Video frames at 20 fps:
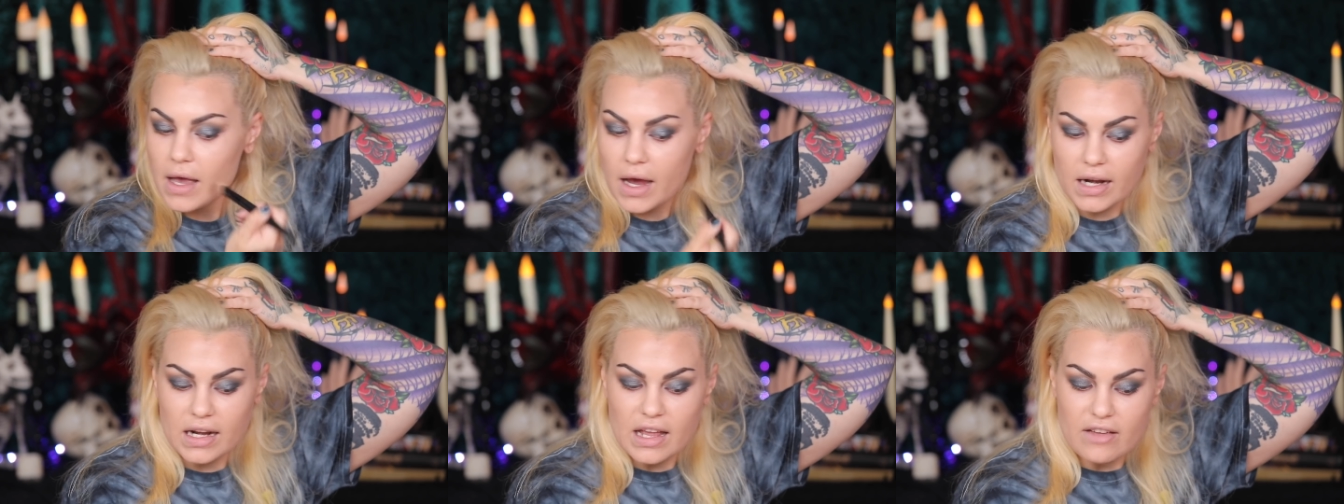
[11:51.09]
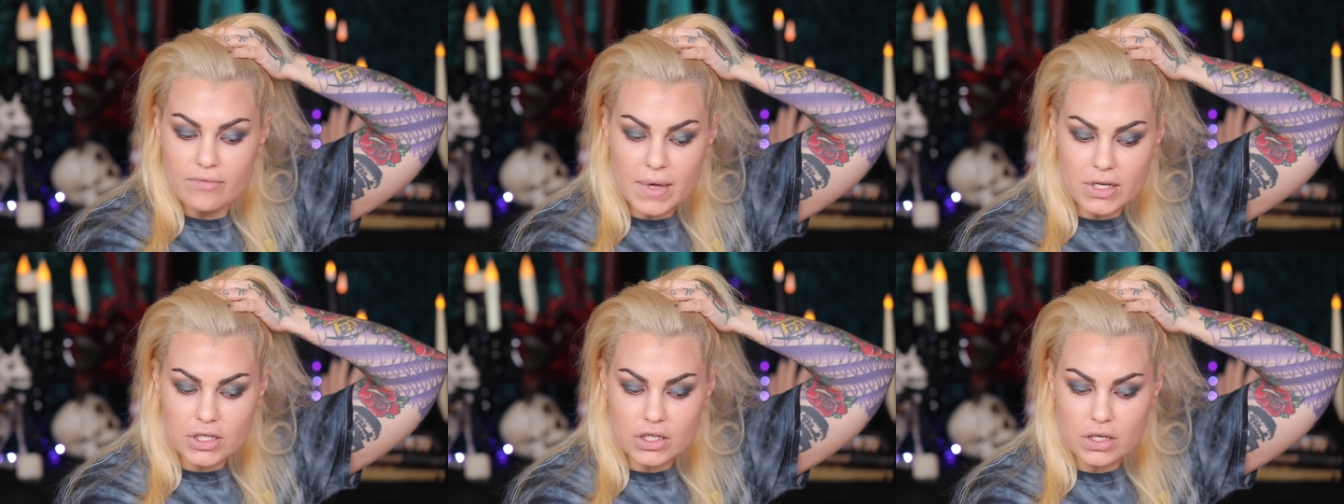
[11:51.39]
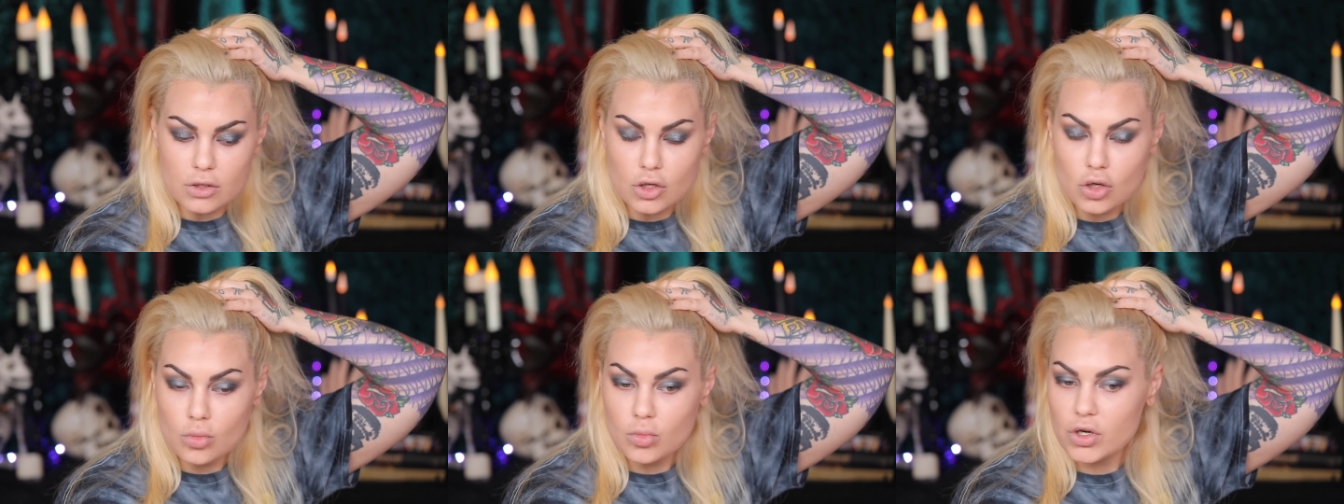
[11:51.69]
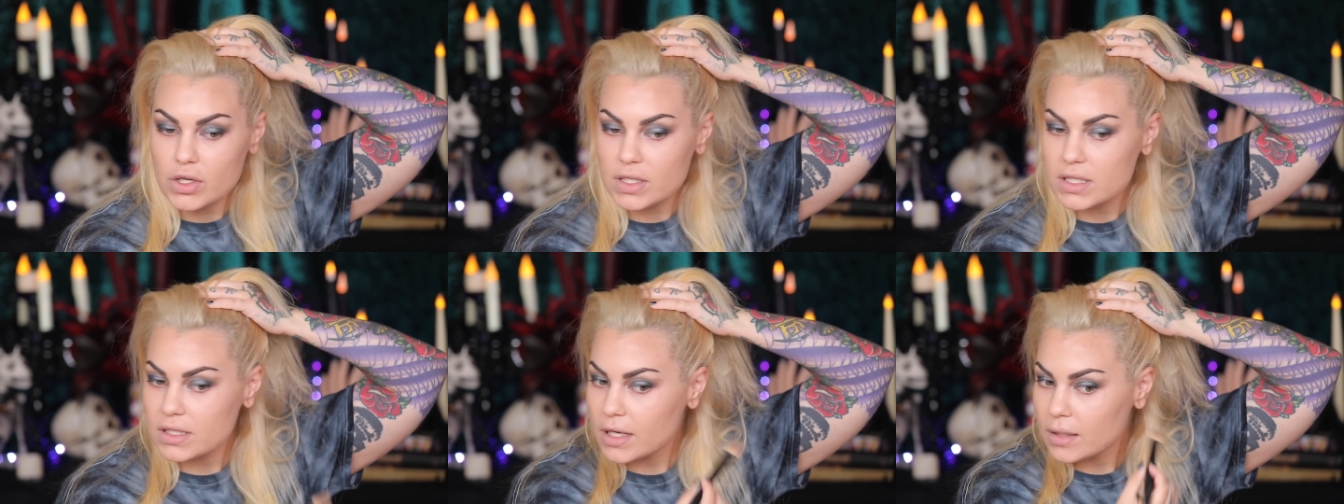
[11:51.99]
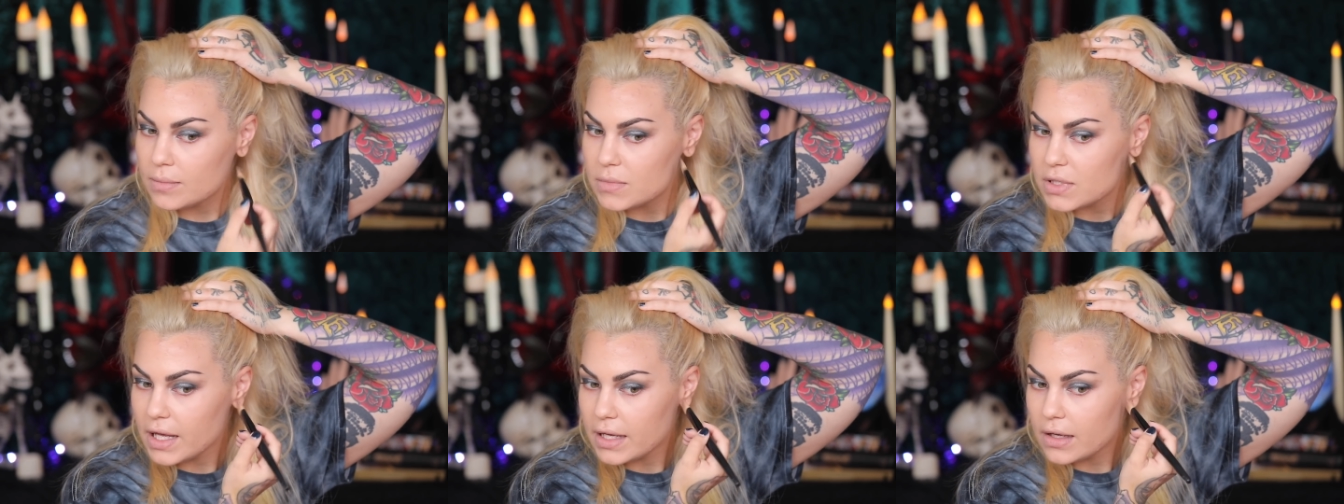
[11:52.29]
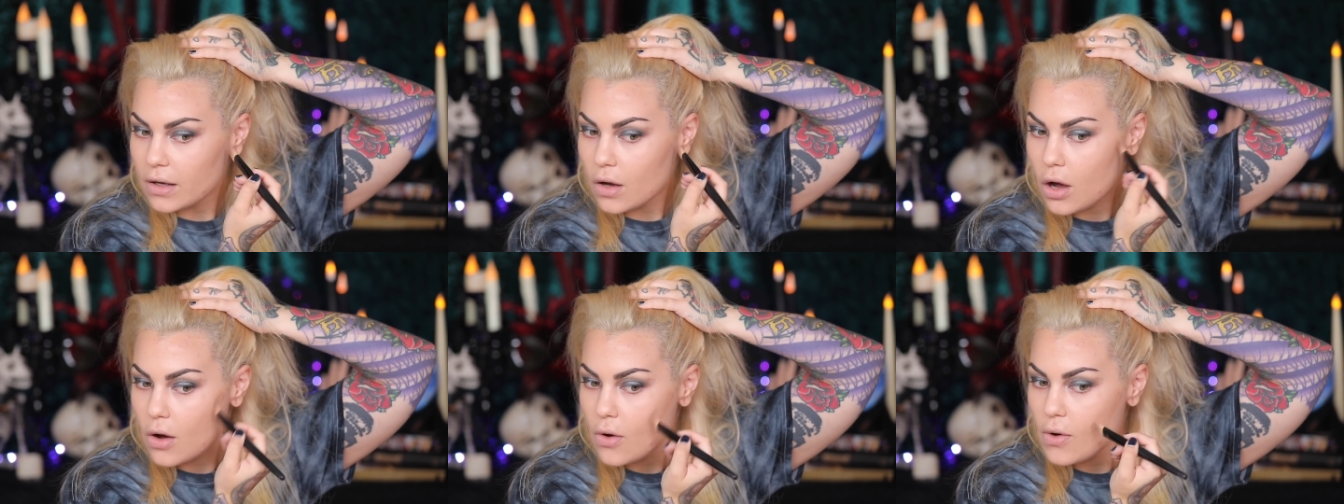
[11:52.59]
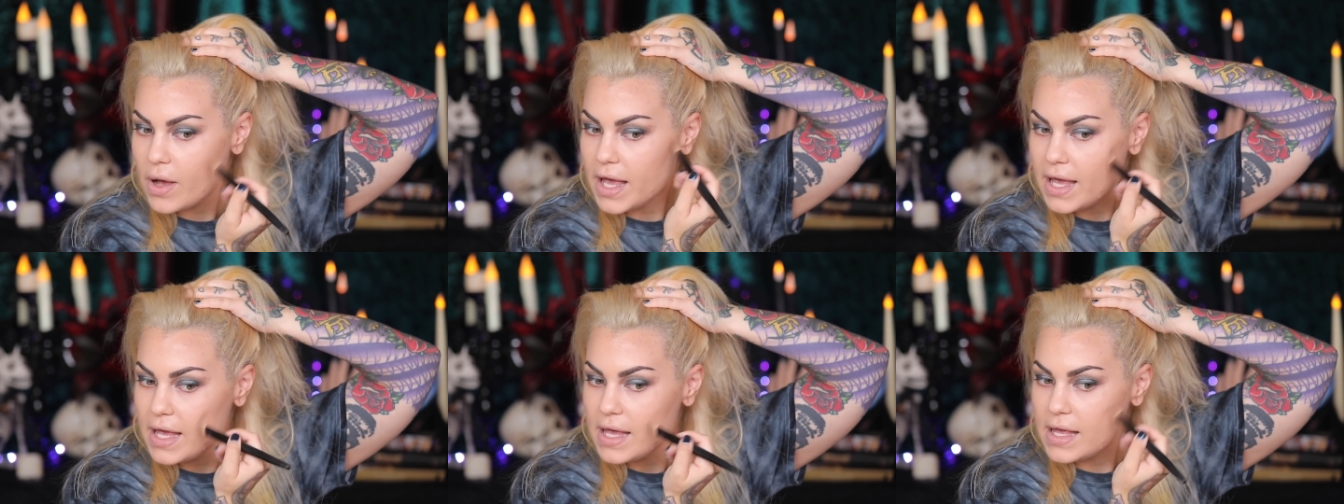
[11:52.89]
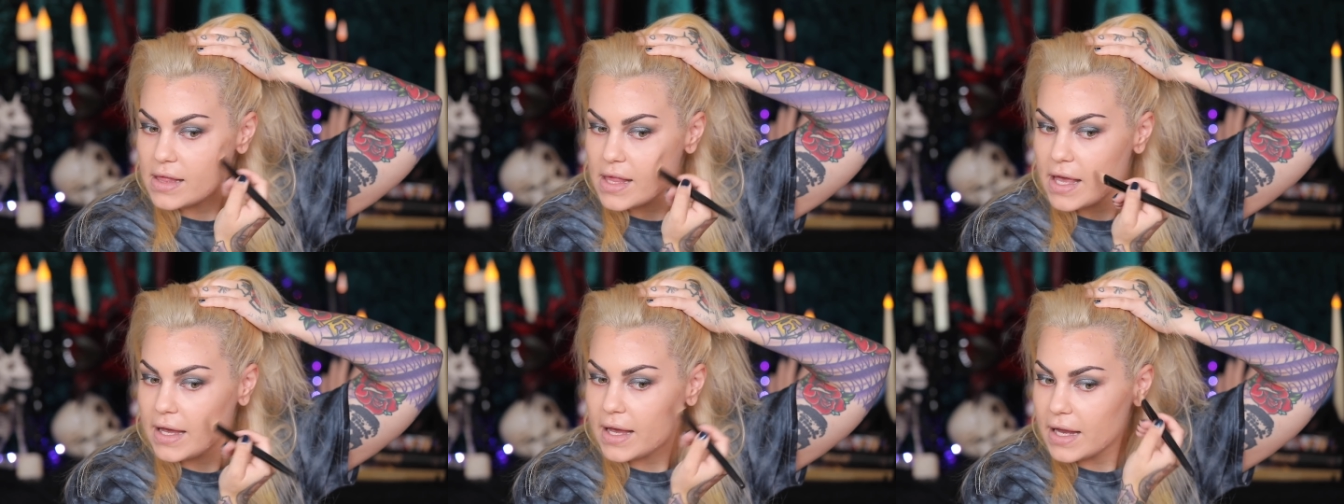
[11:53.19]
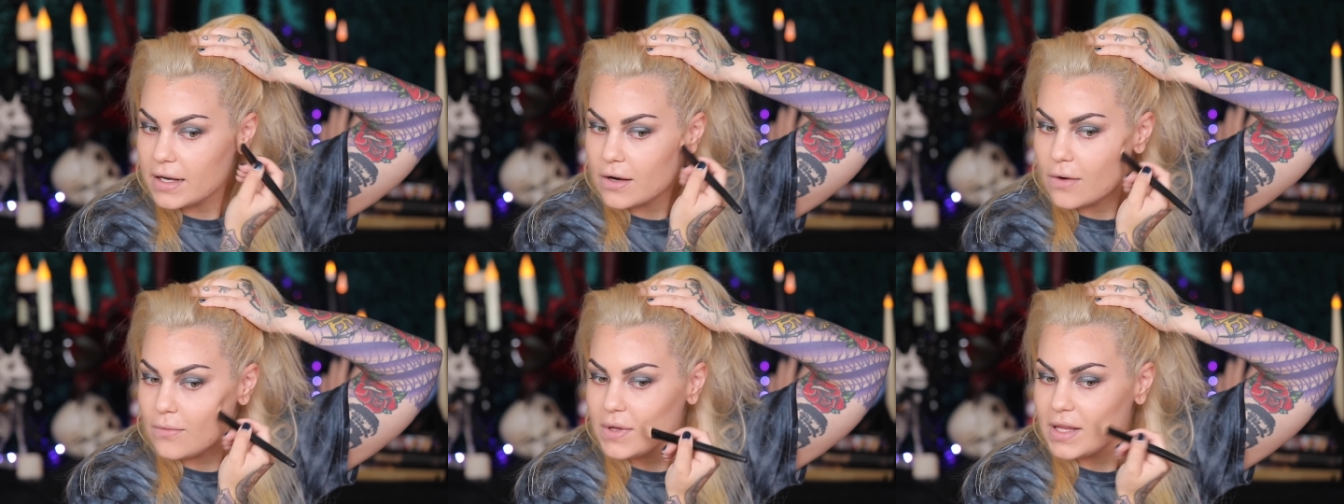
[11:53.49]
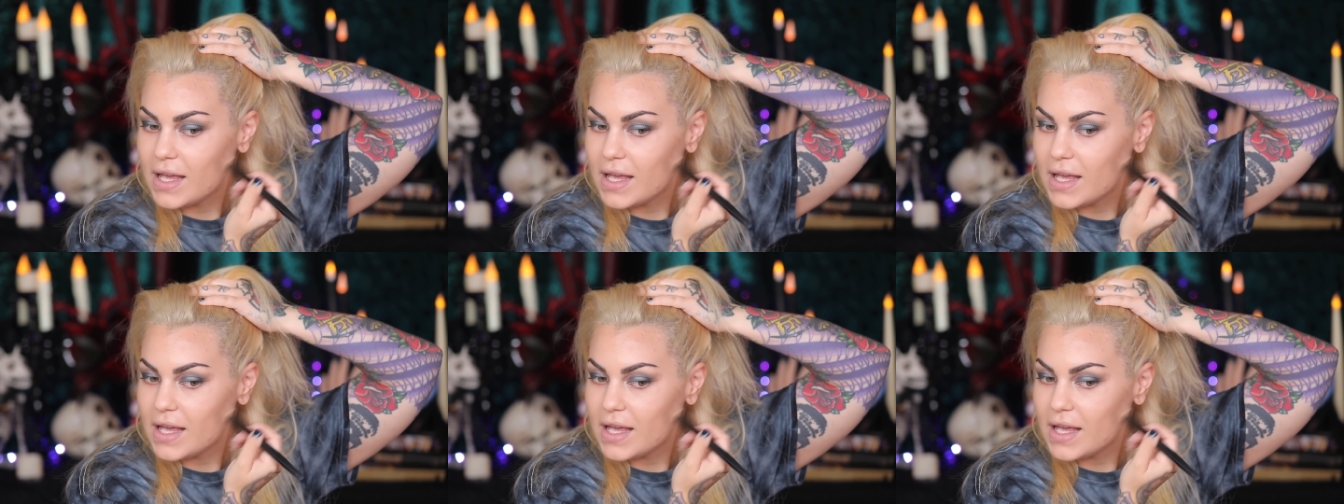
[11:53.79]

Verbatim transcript: And I've mentioned numerous times like, oh, hey, like I don't